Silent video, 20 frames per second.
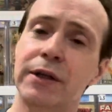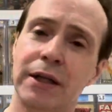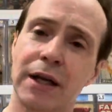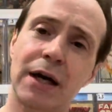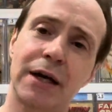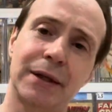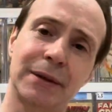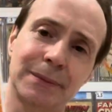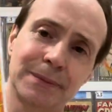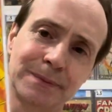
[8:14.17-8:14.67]

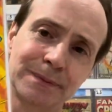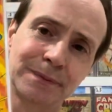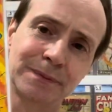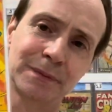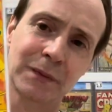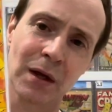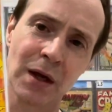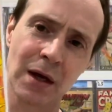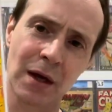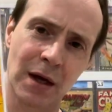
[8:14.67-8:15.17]
And
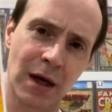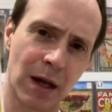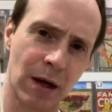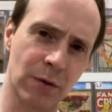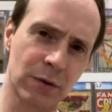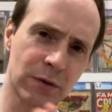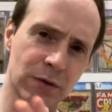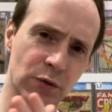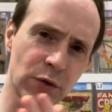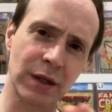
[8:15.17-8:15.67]
it
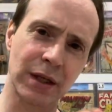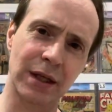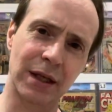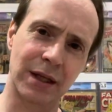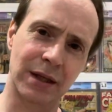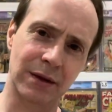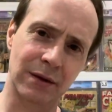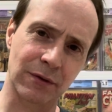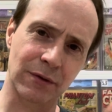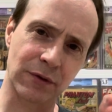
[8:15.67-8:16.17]
was
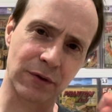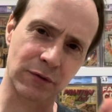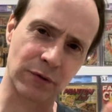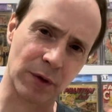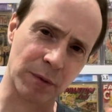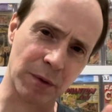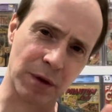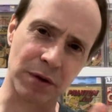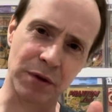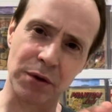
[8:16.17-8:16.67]
really
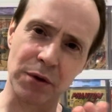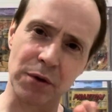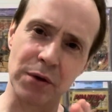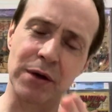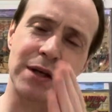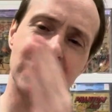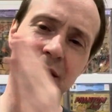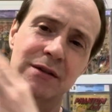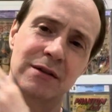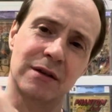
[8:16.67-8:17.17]
from the
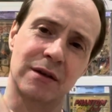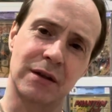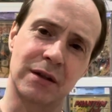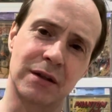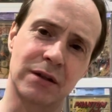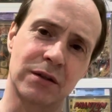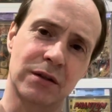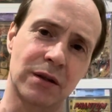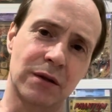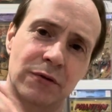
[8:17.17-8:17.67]
30s
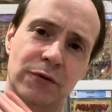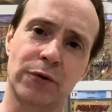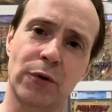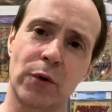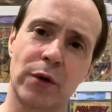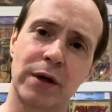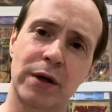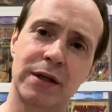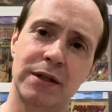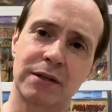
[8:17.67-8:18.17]
into the
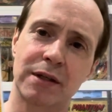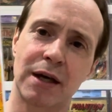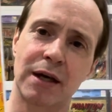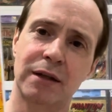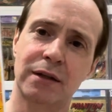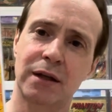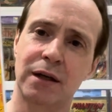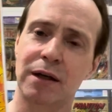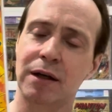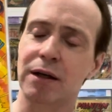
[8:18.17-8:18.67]
40s
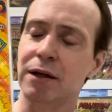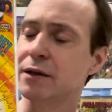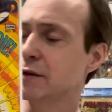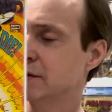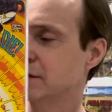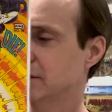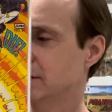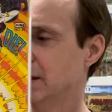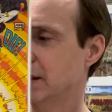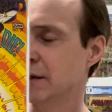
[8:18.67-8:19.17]
that
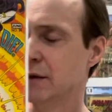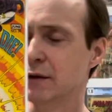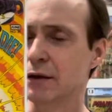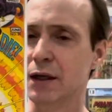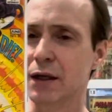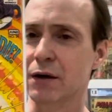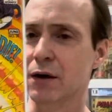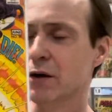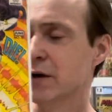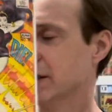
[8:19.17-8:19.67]

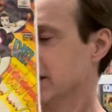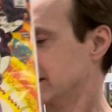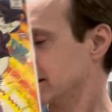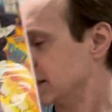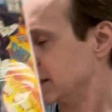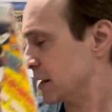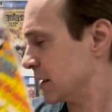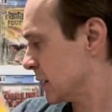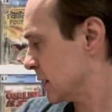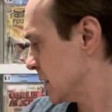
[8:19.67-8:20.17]
Nick Kurdy
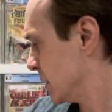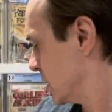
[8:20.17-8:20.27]
did.